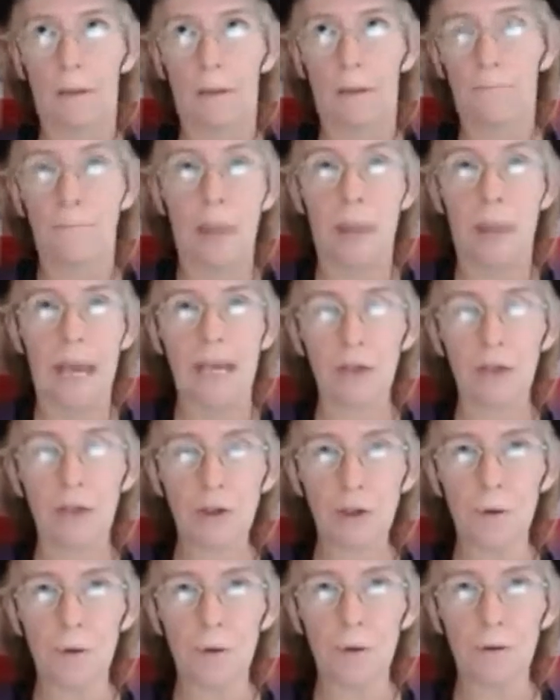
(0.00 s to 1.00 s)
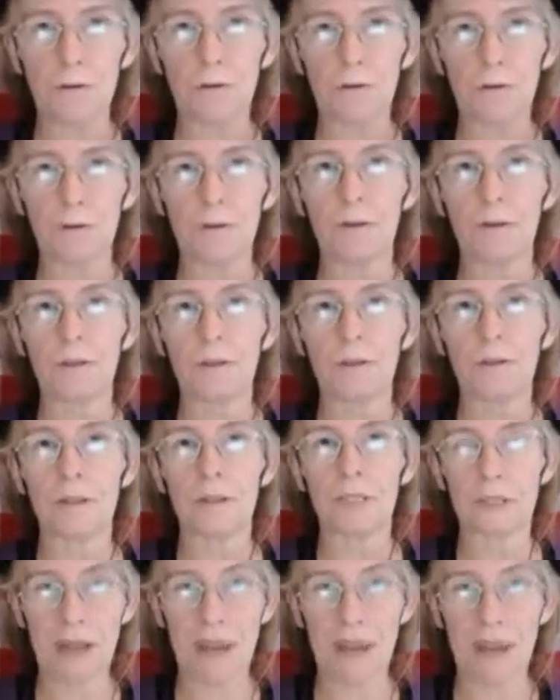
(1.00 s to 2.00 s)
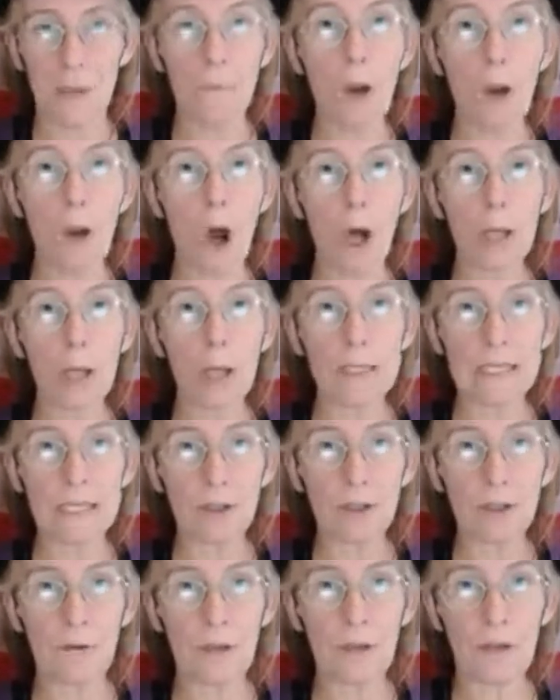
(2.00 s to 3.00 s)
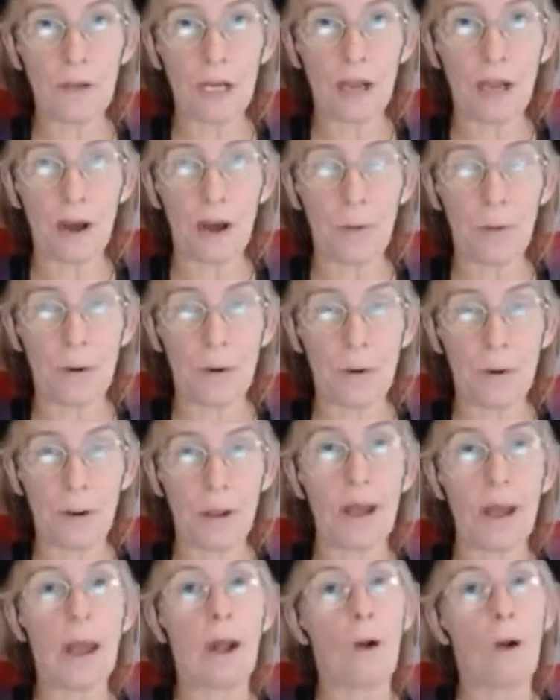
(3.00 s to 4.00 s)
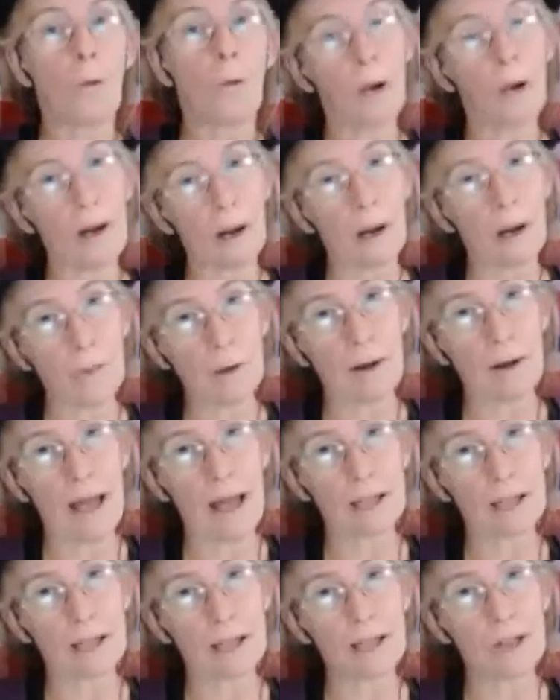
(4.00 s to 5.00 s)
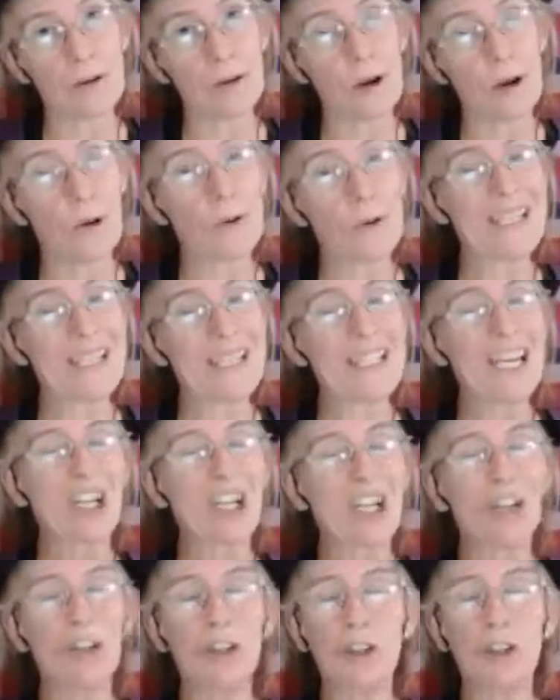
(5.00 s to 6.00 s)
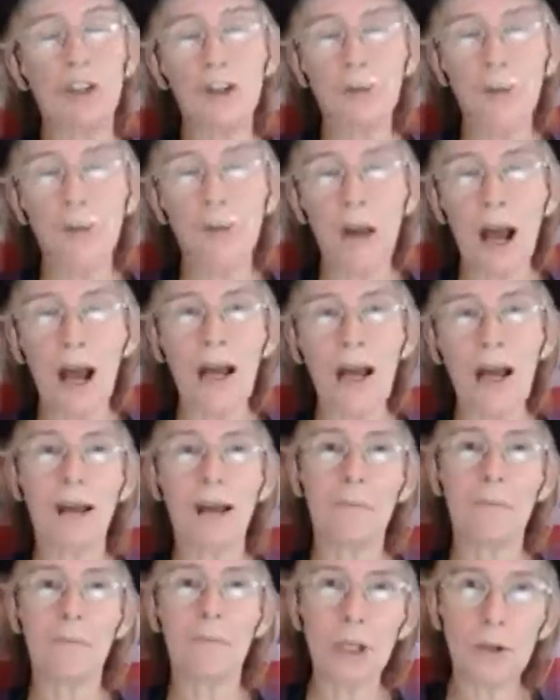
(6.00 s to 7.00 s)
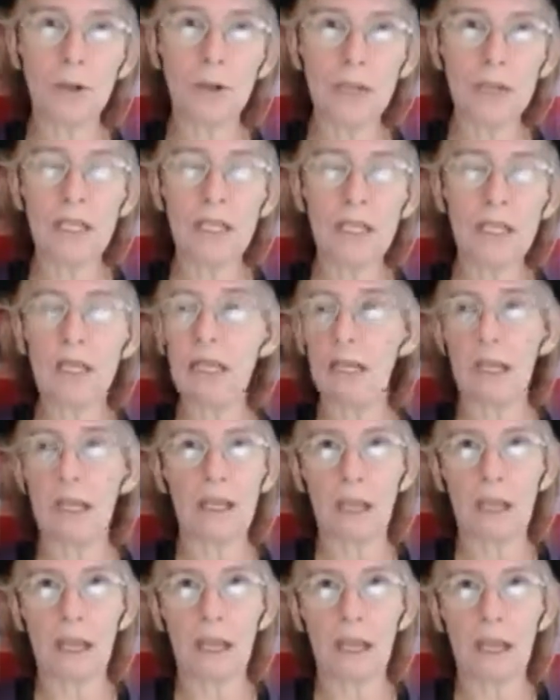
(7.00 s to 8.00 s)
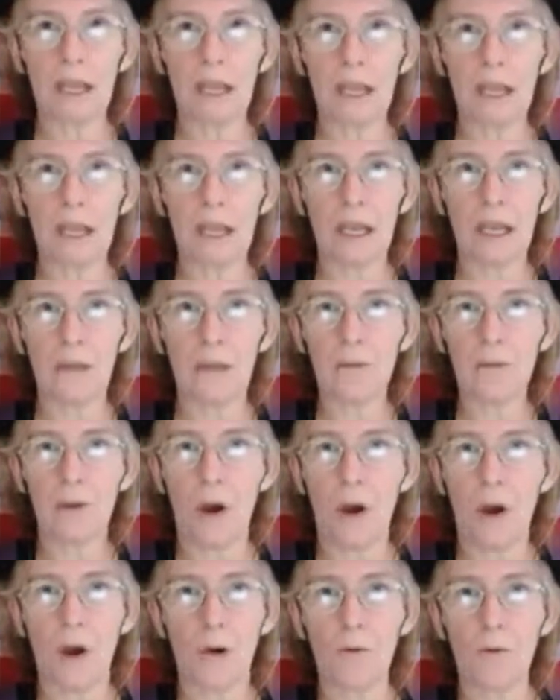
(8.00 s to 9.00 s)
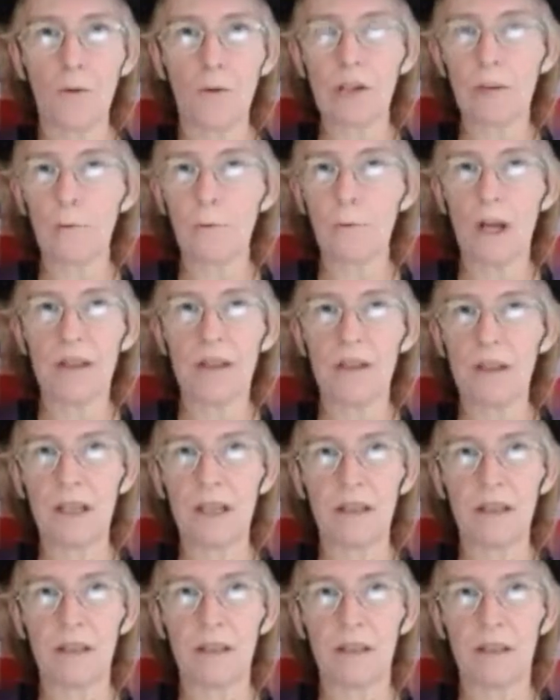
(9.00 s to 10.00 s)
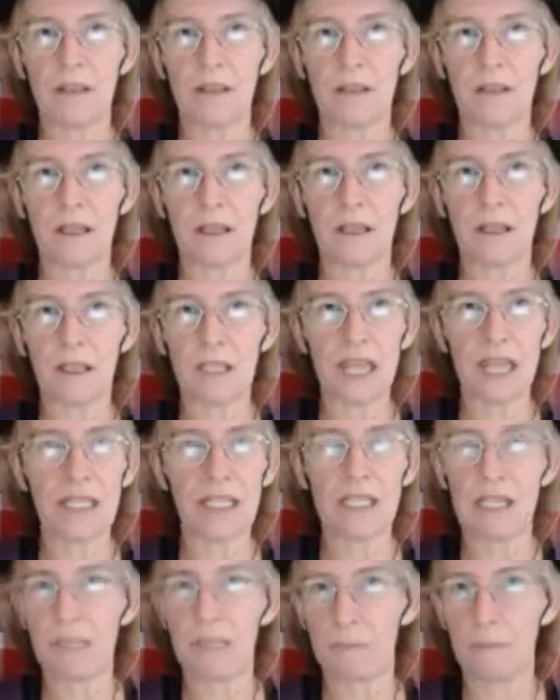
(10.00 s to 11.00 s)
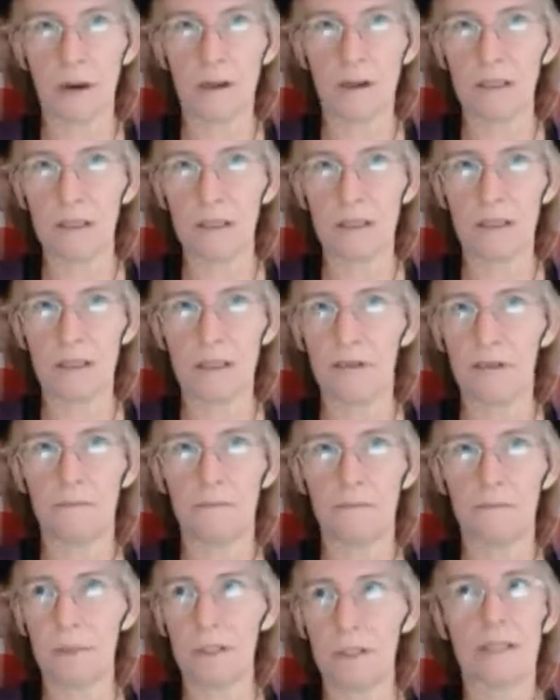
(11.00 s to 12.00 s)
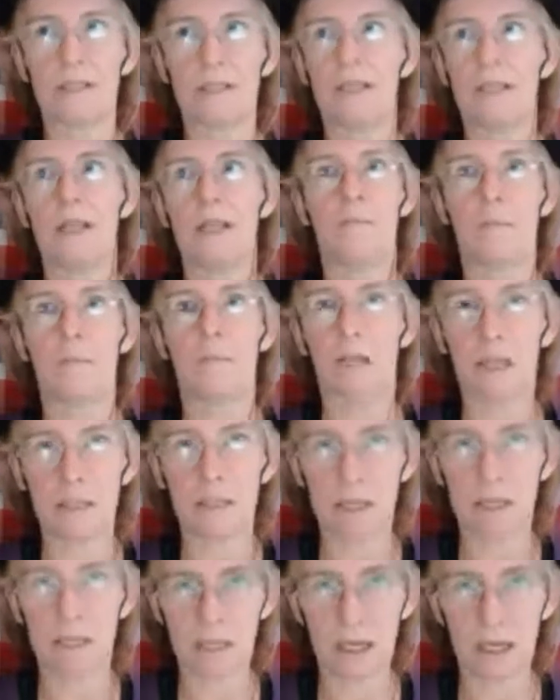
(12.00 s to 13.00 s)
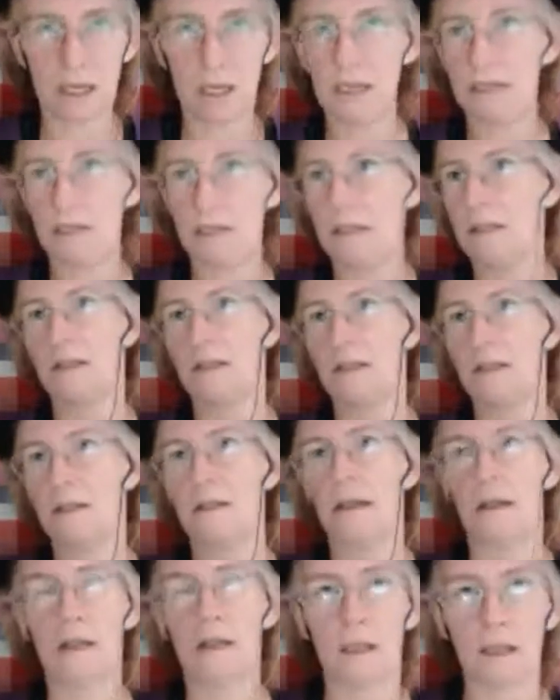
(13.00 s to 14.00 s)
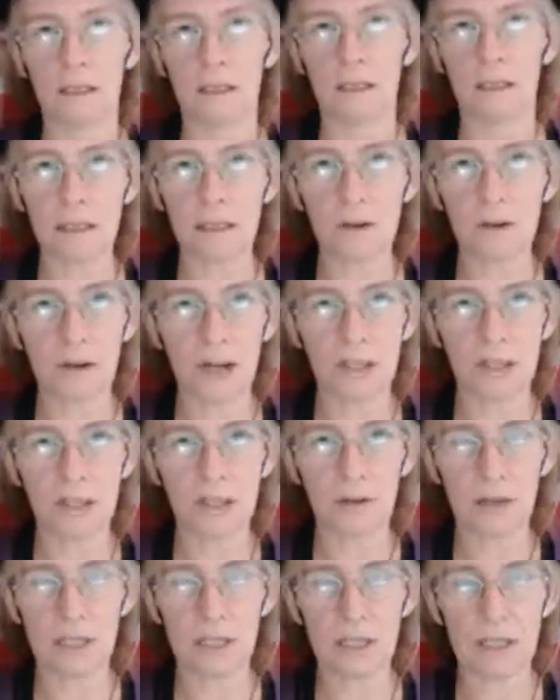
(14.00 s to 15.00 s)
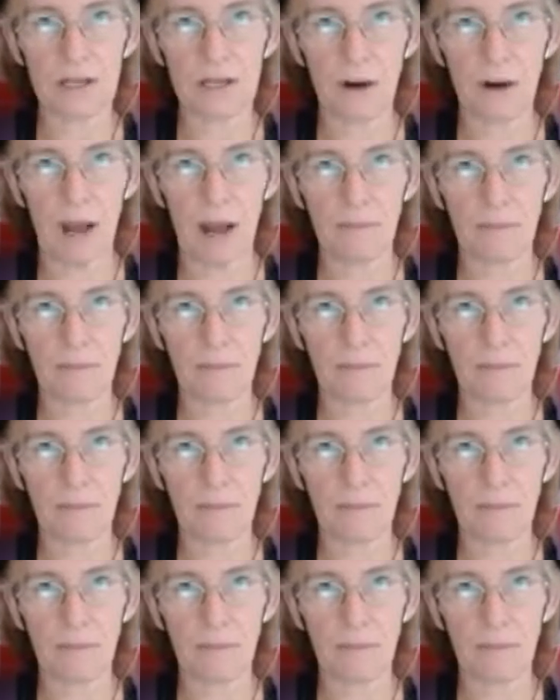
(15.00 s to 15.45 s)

beta tool to make a pause in your video. What I will ask you though is do not abuse it. it if you know someone that that takes these pauses and puts 10 minutes at the end and does all kinds of crazy crap,